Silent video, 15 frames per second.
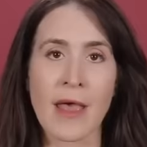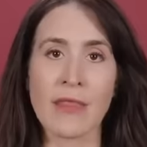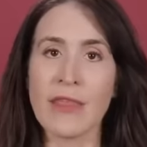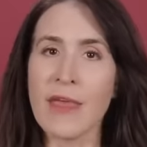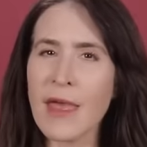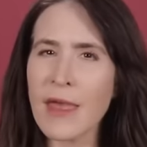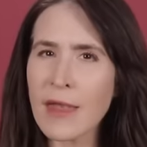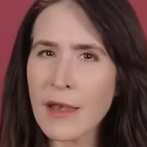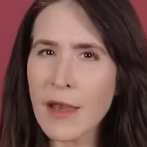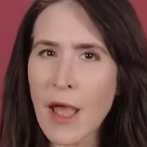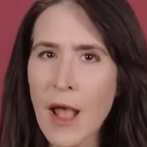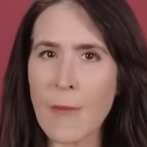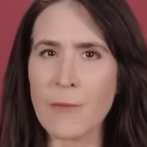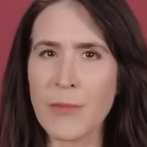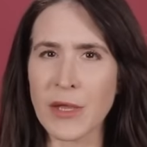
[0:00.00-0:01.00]
And then
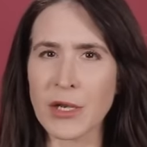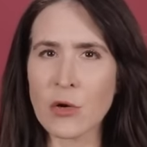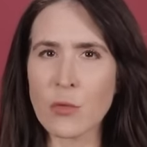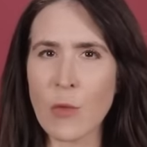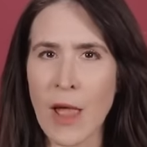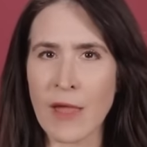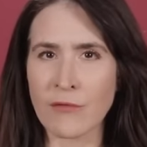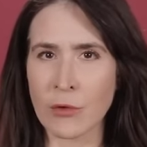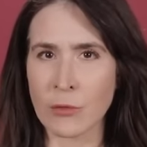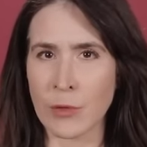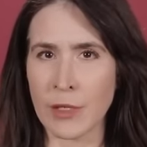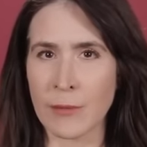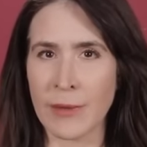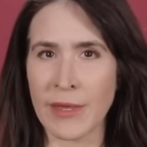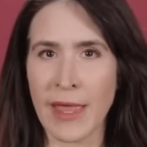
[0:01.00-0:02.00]
a bitter
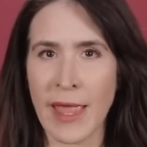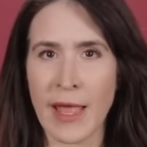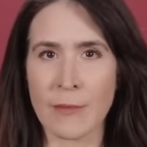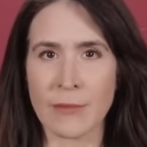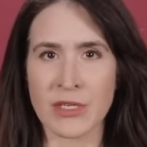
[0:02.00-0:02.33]
rivalry began